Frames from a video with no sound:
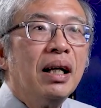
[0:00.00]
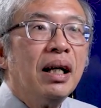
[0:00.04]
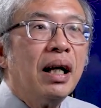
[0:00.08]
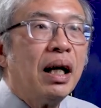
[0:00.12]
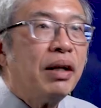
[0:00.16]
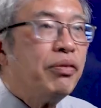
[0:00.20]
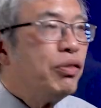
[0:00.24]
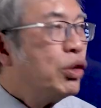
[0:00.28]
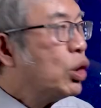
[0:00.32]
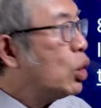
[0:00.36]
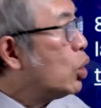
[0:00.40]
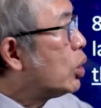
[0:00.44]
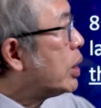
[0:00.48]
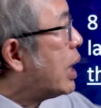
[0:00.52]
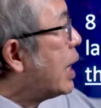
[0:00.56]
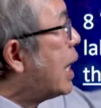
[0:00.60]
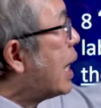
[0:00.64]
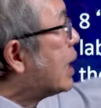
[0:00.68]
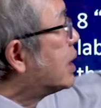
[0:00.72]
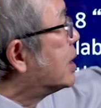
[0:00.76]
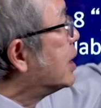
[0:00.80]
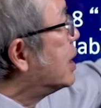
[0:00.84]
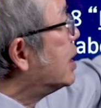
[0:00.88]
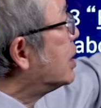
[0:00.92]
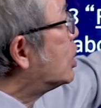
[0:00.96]
If you look at
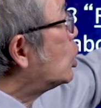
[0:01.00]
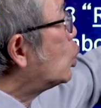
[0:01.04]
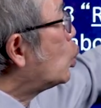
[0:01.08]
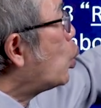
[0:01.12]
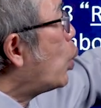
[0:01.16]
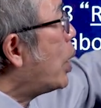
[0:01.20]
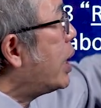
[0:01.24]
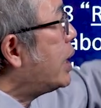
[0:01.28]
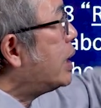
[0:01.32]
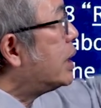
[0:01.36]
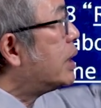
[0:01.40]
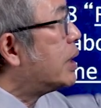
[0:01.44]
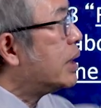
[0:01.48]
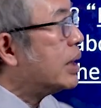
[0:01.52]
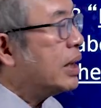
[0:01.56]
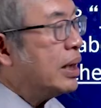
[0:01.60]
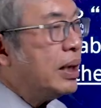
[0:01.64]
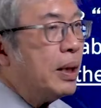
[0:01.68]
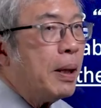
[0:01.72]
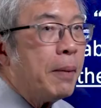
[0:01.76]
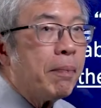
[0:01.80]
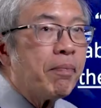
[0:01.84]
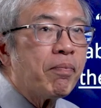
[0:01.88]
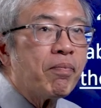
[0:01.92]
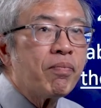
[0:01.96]
Exodus
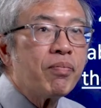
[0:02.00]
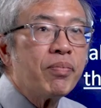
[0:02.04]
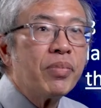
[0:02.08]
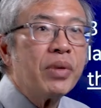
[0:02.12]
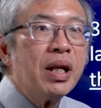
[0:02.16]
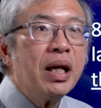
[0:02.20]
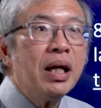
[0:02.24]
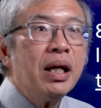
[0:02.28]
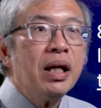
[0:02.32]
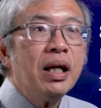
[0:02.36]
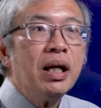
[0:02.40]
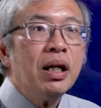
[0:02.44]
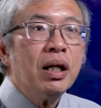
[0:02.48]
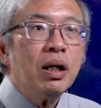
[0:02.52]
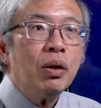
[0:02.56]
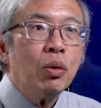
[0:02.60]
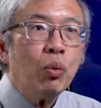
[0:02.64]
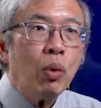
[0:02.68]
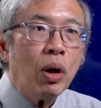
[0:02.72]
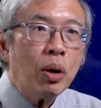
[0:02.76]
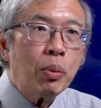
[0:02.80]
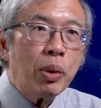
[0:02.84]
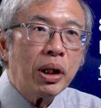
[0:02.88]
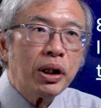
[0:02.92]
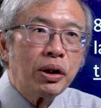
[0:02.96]
20,
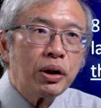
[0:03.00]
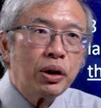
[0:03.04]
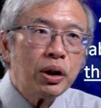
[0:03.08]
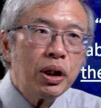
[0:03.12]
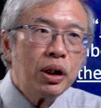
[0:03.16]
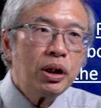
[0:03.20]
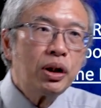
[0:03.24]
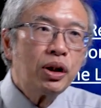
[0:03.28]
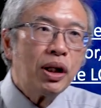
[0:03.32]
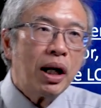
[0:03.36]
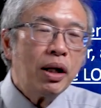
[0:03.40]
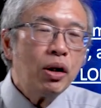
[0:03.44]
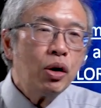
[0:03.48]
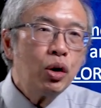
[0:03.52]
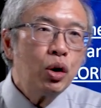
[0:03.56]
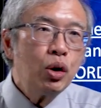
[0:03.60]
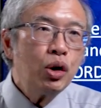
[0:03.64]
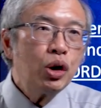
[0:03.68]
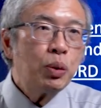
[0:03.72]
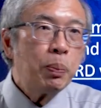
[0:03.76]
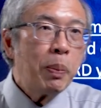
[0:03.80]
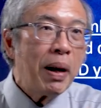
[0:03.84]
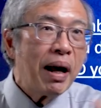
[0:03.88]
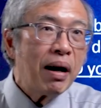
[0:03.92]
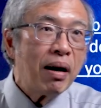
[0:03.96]
what we're trying to do
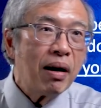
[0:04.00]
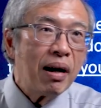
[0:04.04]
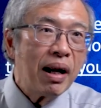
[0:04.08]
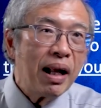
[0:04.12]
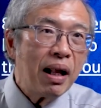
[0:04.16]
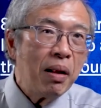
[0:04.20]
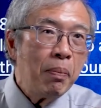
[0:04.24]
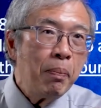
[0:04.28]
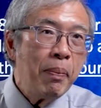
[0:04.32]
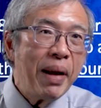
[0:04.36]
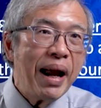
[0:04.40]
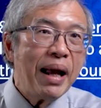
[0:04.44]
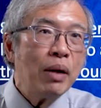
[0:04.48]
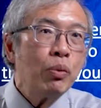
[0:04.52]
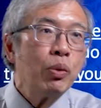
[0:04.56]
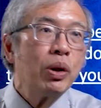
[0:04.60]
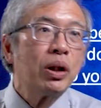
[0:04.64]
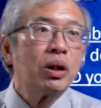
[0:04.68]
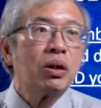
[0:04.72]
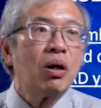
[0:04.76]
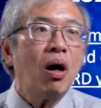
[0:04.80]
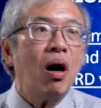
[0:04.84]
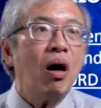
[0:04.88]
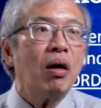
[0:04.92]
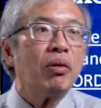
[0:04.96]
is parallel man
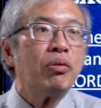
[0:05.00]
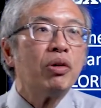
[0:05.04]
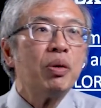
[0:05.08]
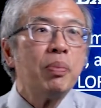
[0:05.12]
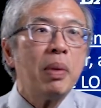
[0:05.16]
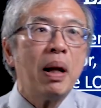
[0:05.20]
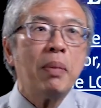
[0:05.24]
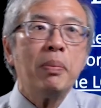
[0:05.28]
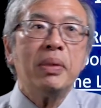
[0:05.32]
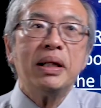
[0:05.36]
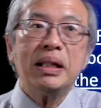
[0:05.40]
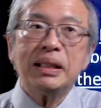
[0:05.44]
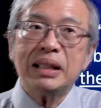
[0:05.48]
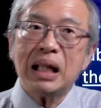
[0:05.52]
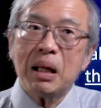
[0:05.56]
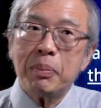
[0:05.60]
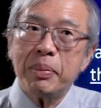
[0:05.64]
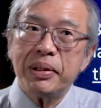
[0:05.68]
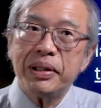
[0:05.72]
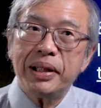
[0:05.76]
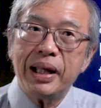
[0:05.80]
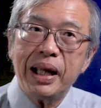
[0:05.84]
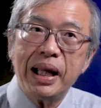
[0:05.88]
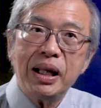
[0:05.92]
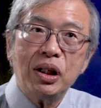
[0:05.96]
with God. Remember the
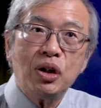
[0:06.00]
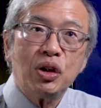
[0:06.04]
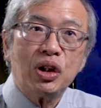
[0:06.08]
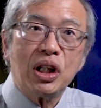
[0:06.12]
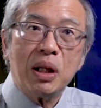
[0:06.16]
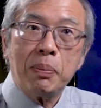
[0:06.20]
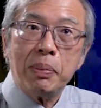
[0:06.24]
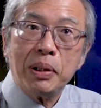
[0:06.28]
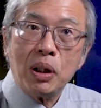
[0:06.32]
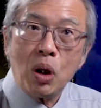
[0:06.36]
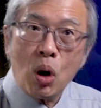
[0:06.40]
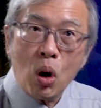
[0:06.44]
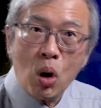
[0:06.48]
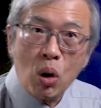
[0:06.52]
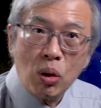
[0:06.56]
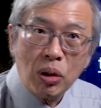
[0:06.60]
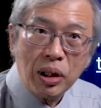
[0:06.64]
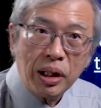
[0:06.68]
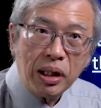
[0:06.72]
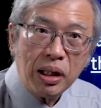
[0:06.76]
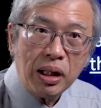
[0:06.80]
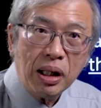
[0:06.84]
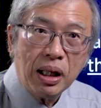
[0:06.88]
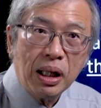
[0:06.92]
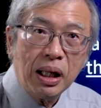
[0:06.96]
Sabbath day to keep it
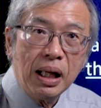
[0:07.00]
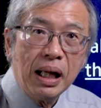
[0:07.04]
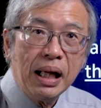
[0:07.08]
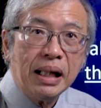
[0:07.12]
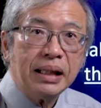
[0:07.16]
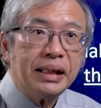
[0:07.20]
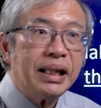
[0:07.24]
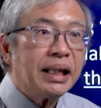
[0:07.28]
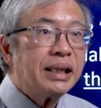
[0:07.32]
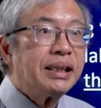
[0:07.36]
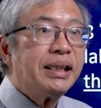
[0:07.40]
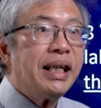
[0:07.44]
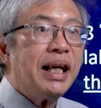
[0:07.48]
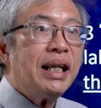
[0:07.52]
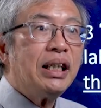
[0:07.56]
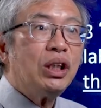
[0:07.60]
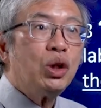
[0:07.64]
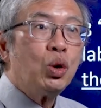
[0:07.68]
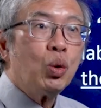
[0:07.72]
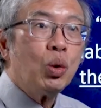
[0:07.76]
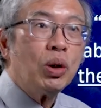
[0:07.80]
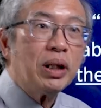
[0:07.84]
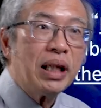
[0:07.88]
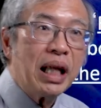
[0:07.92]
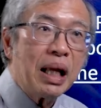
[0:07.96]
holy. Six days
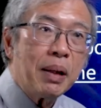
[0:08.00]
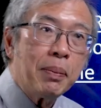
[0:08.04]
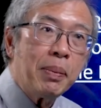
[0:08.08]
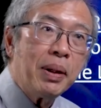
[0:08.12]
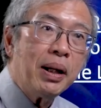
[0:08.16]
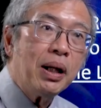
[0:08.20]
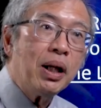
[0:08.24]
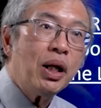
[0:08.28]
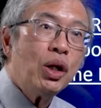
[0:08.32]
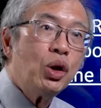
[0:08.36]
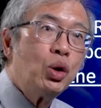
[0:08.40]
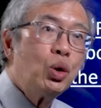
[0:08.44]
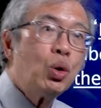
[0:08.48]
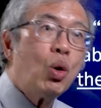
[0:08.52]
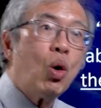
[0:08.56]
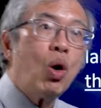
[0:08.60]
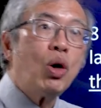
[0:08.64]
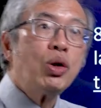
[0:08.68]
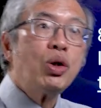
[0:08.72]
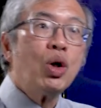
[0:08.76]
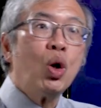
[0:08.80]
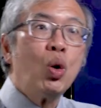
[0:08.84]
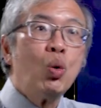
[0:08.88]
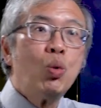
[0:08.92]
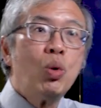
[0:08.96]
you will labor and do
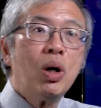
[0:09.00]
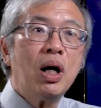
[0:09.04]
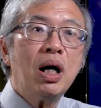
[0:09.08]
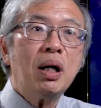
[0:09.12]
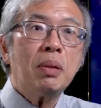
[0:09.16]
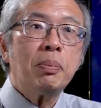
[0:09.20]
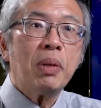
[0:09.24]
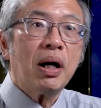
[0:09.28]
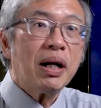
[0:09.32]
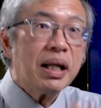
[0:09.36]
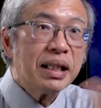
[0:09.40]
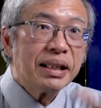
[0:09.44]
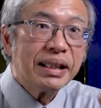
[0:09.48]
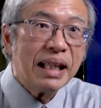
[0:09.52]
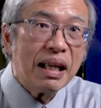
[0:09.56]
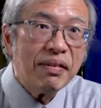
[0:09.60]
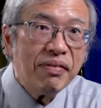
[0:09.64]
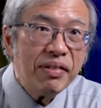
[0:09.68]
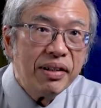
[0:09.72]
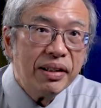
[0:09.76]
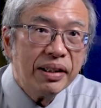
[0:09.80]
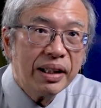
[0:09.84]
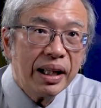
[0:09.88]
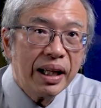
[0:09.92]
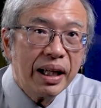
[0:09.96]
all your work, but on the
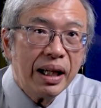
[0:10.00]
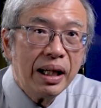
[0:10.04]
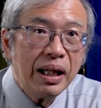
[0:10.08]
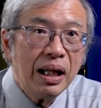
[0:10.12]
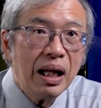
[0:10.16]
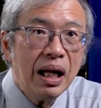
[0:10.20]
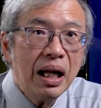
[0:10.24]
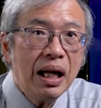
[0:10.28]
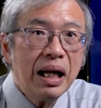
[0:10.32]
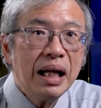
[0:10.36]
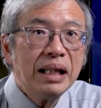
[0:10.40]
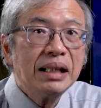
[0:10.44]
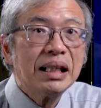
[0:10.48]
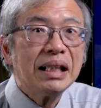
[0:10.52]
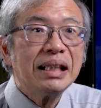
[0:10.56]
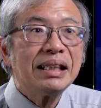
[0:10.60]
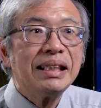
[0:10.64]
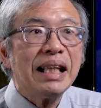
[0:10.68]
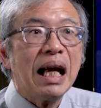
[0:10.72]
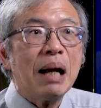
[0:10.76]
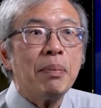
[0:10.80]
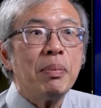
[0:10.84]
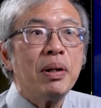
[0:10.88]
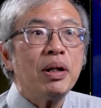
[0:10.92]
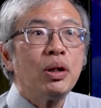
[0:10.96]
seventh day is a
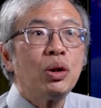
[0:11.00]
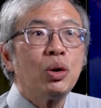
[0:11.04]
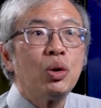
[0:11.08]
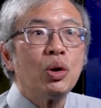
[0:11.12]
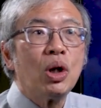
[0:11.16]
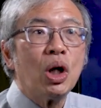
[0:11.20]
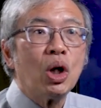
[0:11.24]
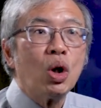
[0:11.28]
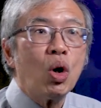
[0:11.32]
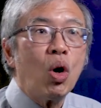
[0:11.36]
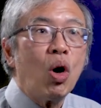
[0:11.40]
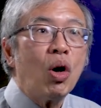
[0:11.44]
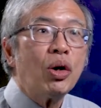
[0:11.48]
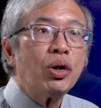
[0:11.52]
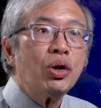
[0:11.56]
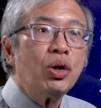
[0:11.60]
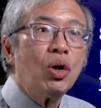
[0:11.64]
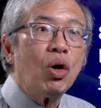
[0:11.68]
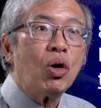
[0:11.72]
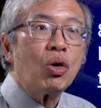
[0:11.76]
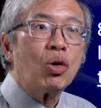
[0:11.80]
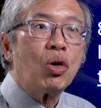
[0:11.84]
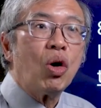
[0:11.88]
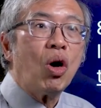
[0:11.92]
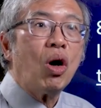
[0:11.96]
Sabbath to the Lord
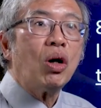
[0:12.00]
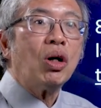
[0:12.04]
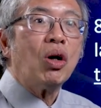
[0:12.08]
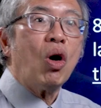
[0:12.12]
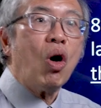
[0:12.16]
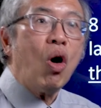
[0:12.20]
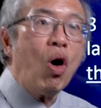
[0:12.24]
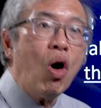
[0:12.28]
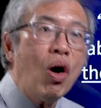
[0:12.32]
your God.